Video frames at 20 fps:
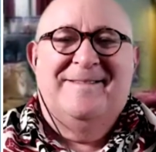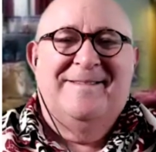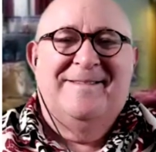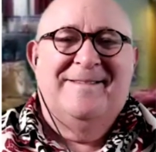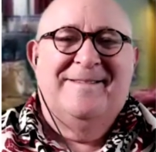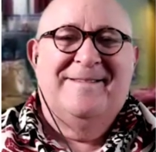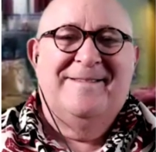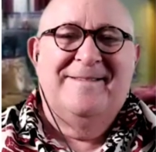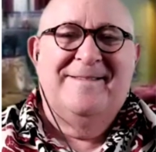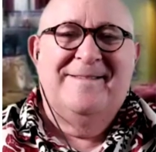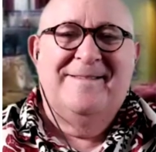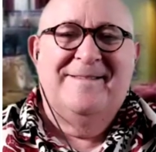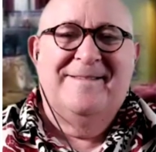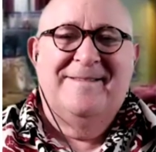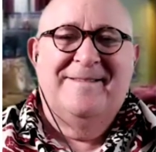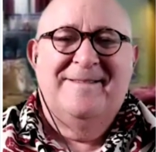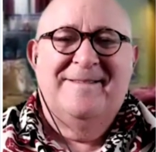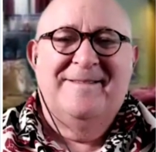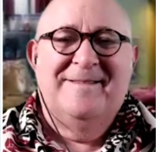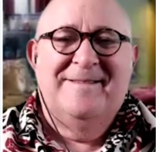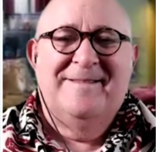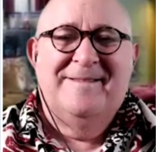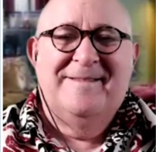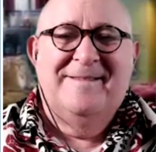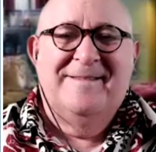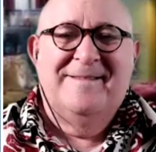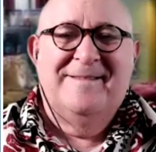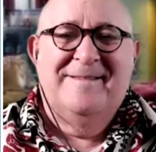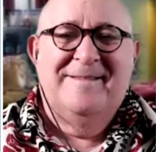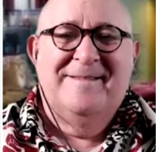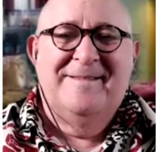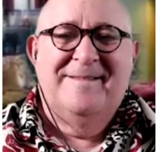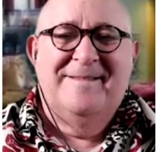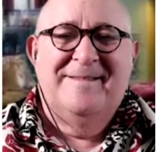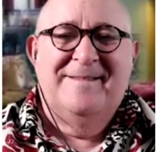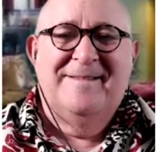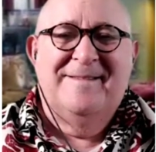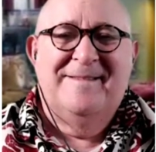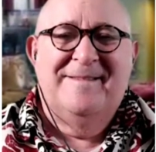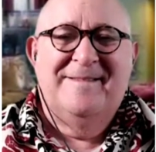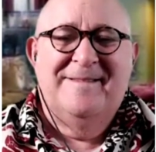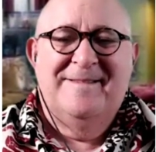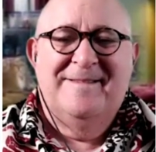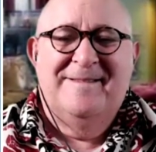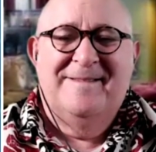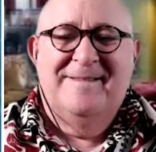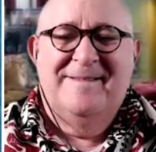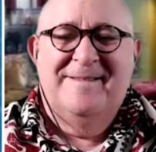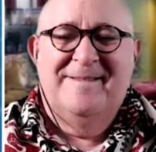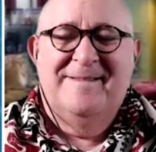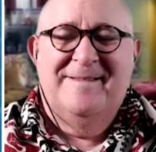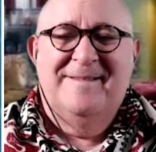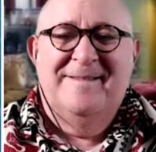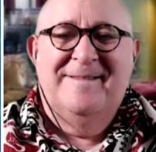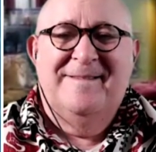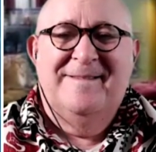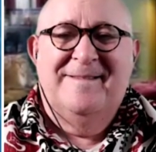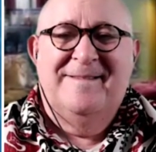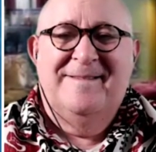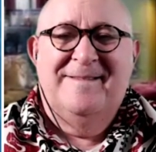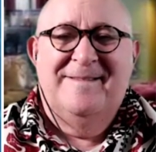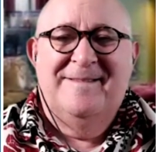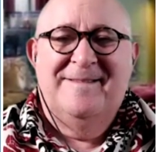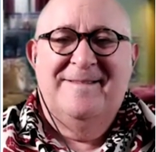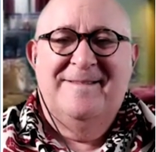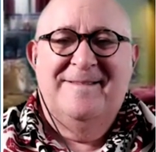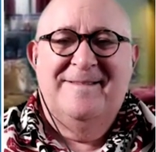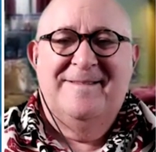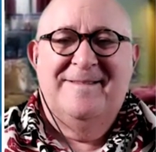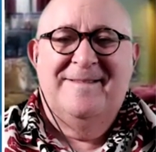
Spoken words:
(not speaking)